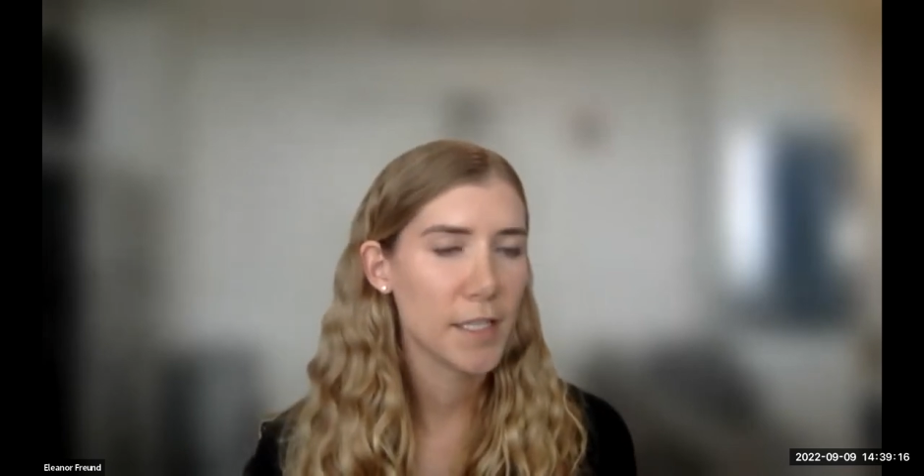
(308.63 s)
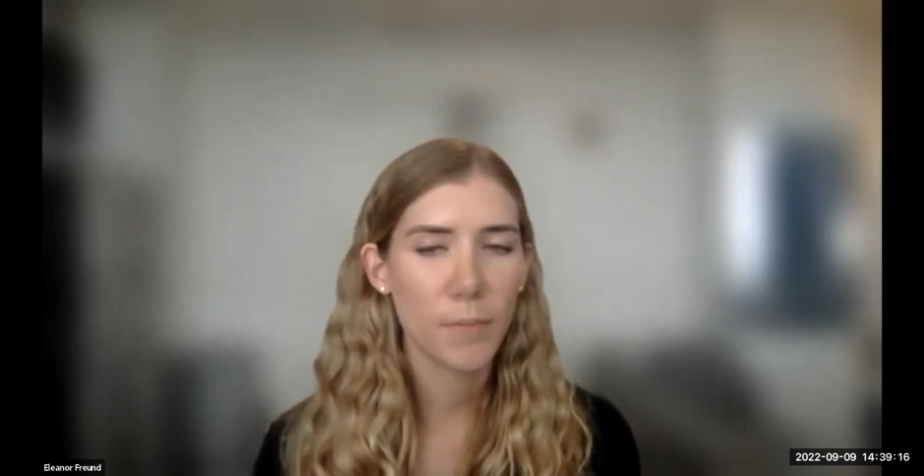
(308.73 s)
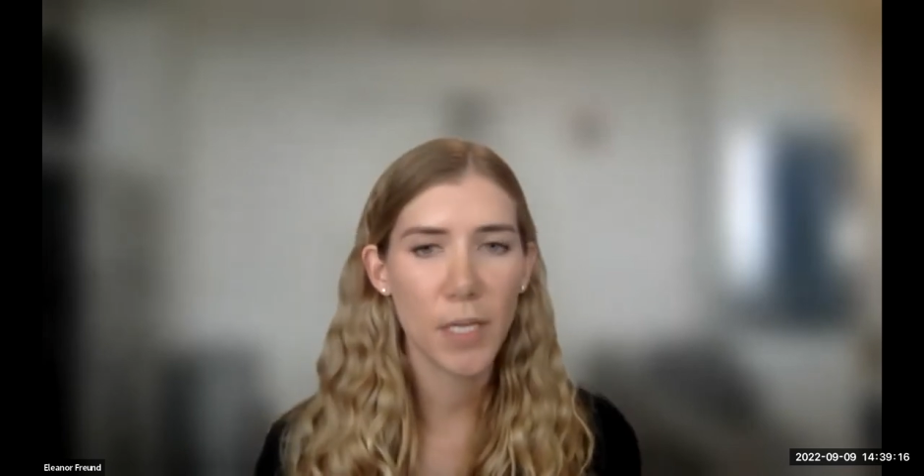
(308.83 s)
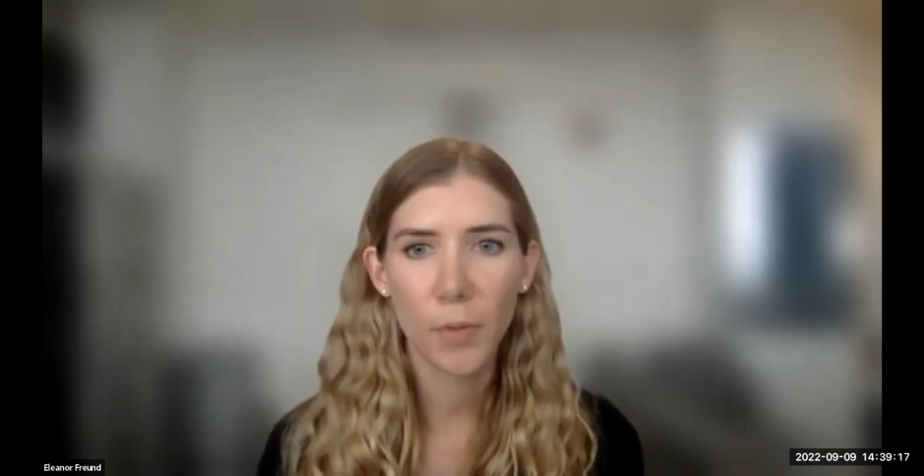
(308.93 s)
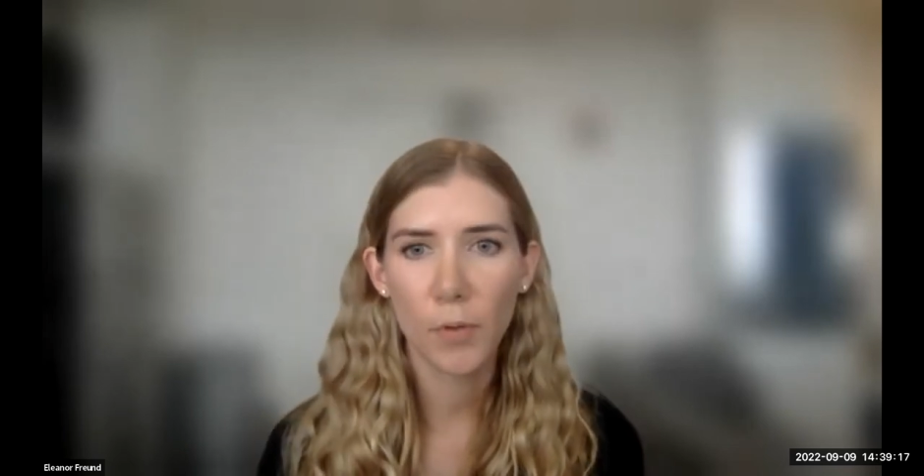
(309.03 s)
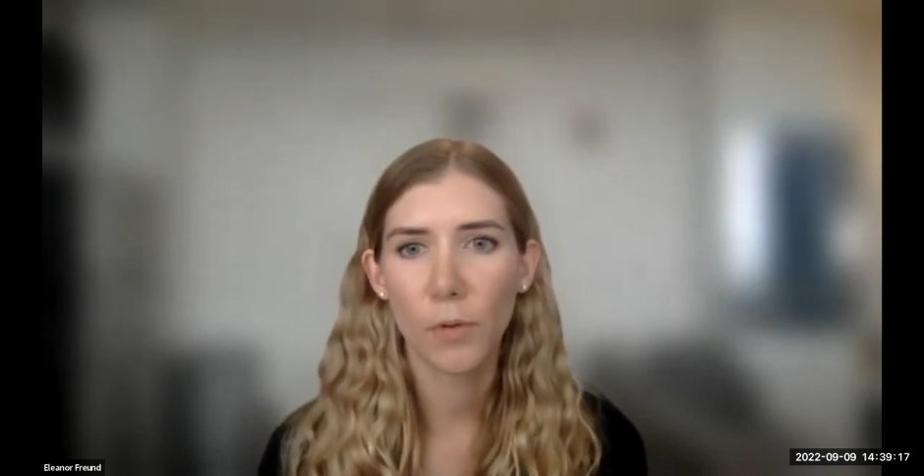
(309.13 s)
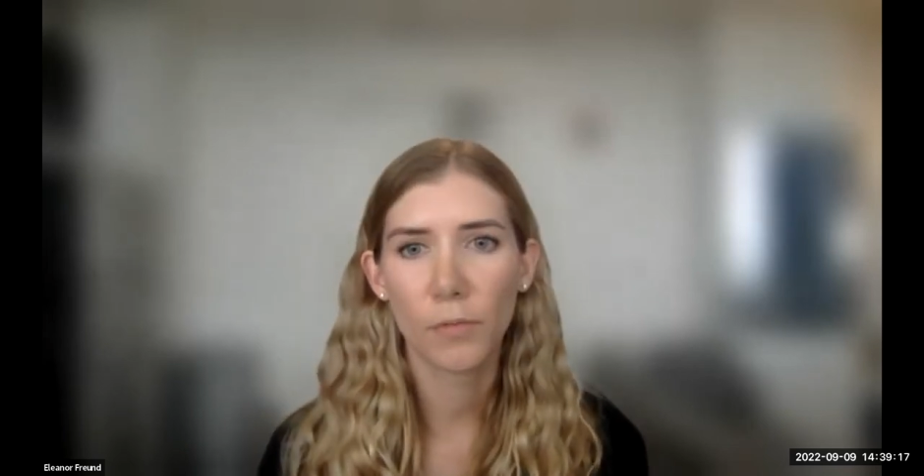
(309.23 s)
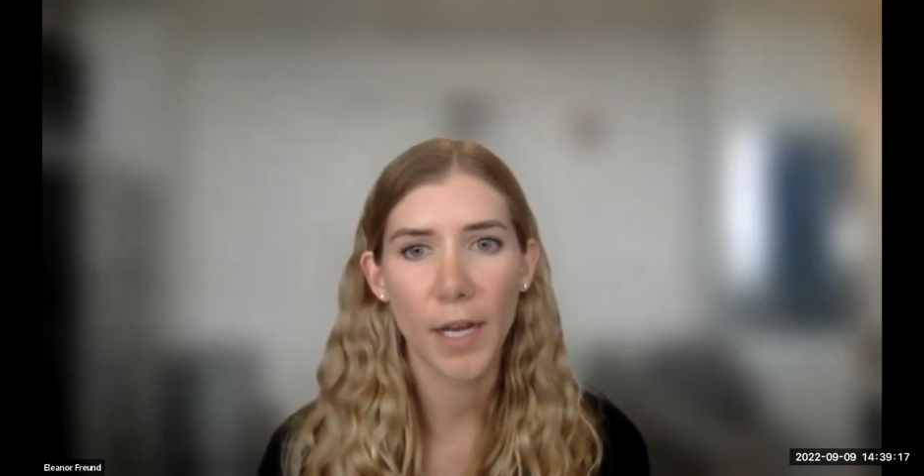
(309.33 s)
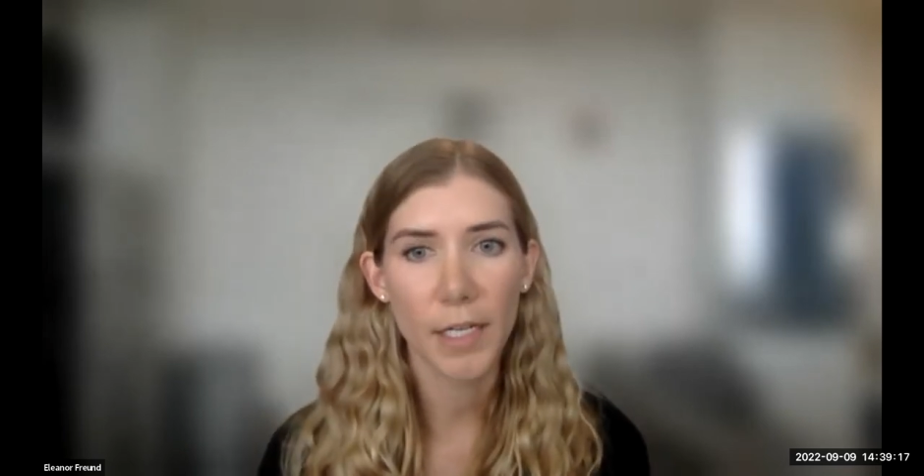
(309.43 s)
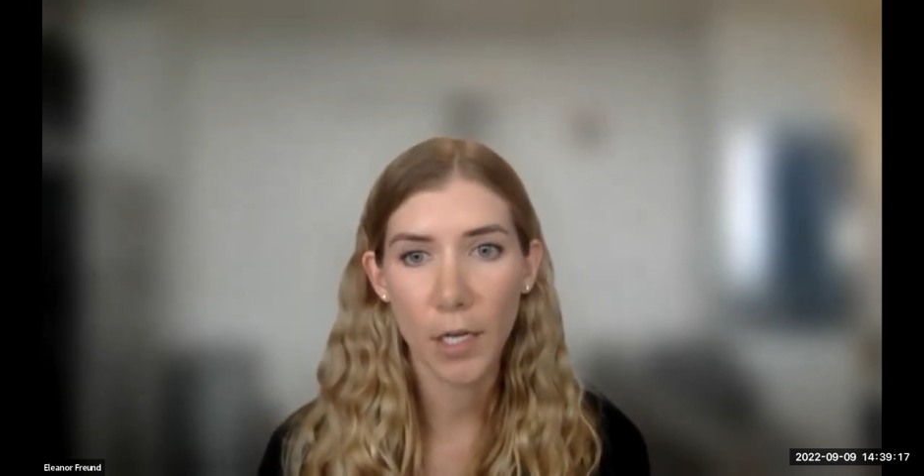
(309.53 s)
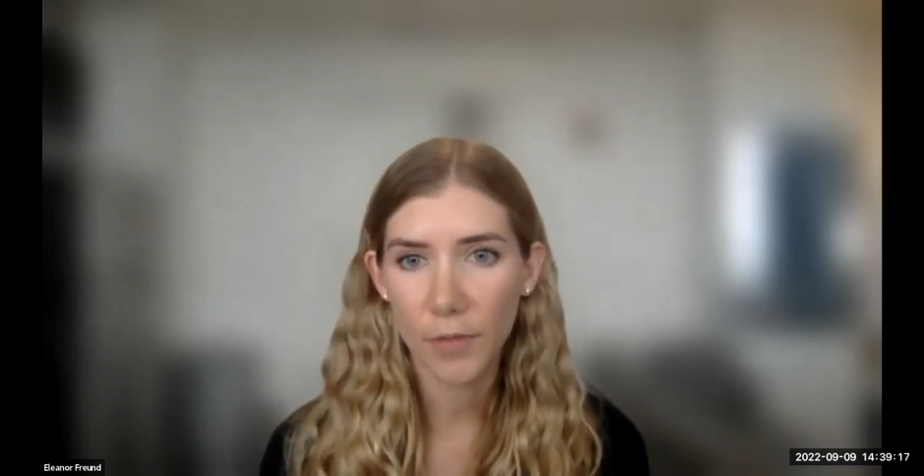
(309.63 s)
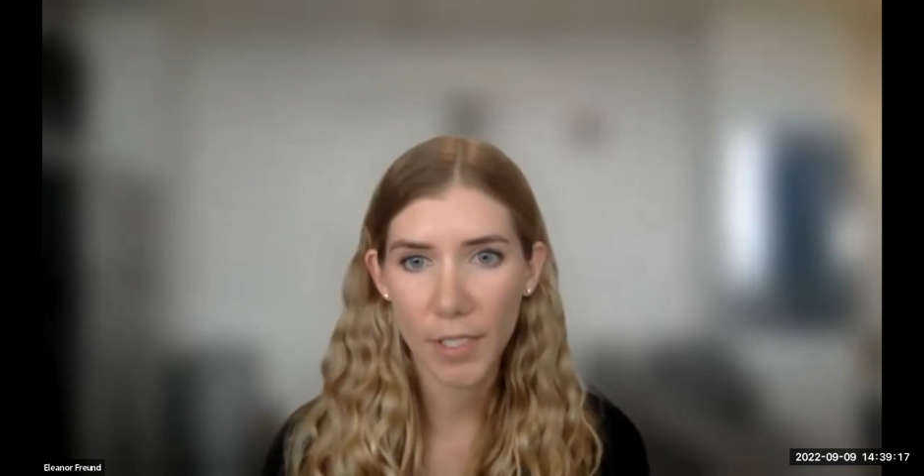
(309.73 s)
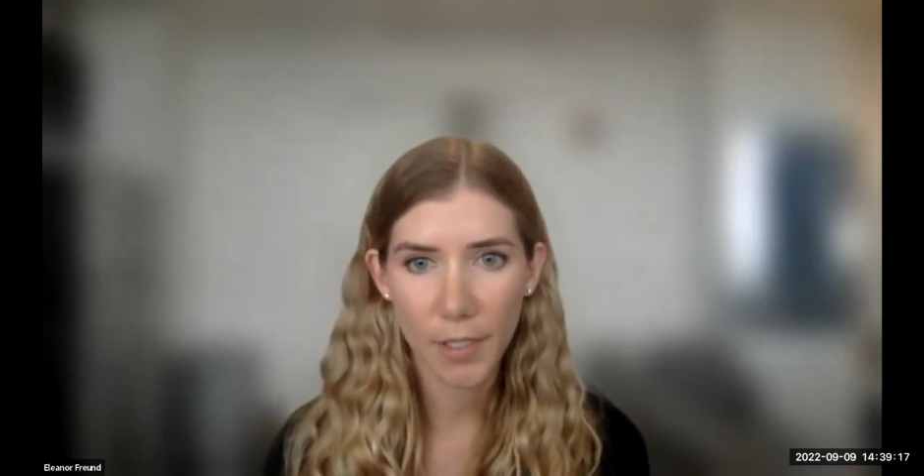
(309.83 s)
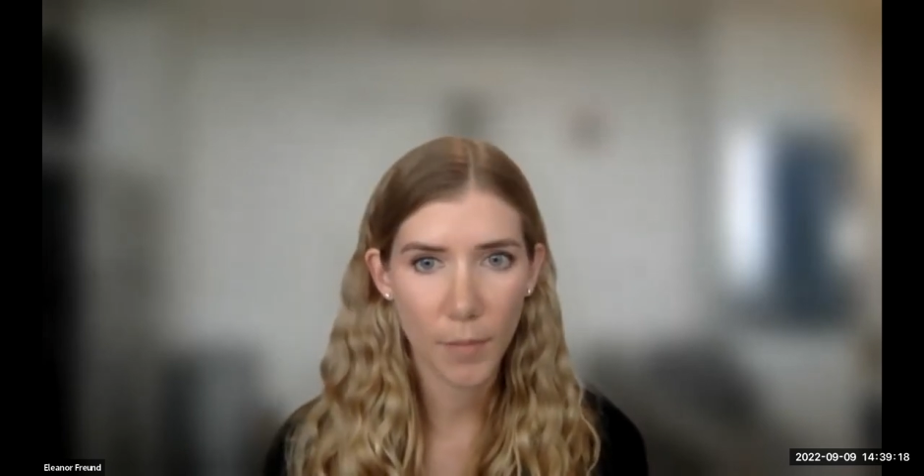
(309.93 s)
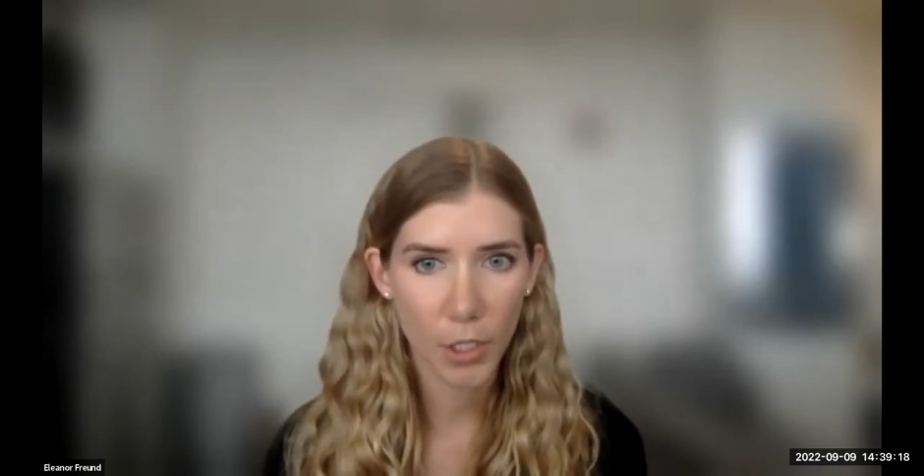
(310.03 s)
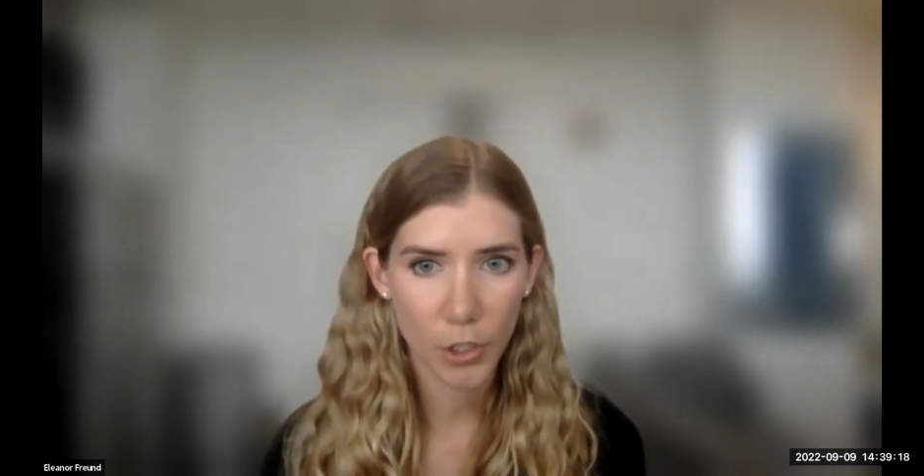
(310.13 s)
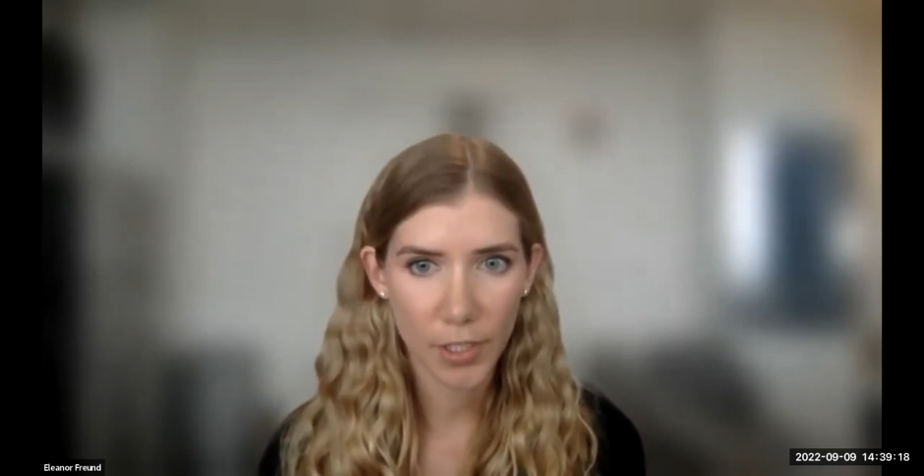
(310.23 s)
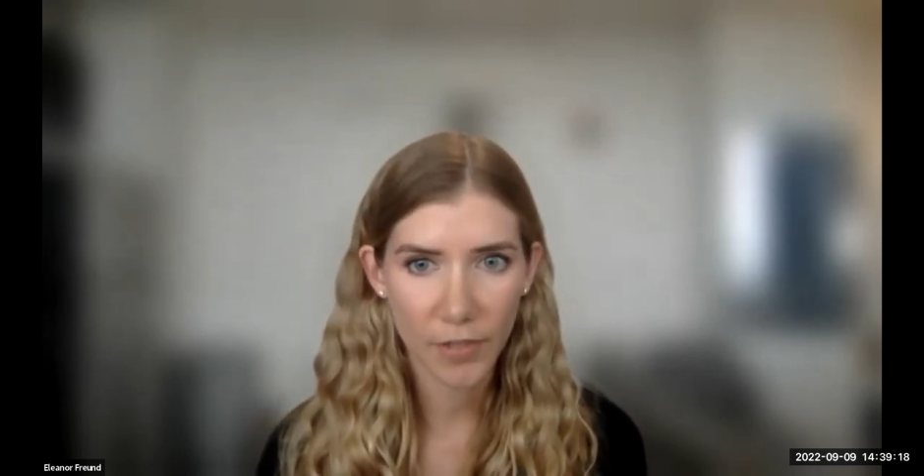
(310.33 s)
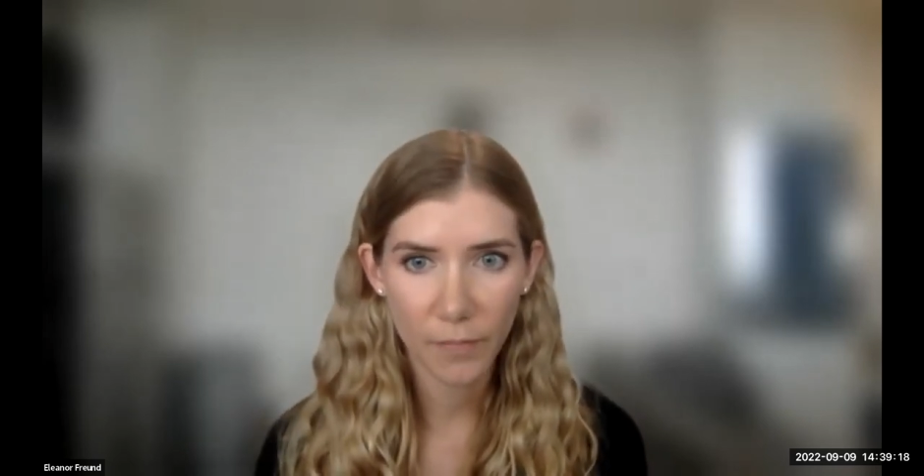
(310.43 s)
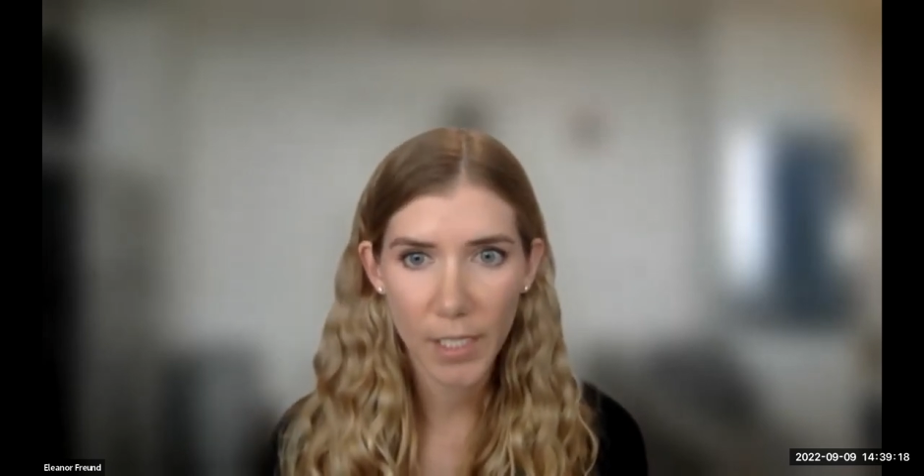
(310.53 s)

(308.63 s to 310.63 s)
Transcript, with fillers: Some people will write notes in the margins of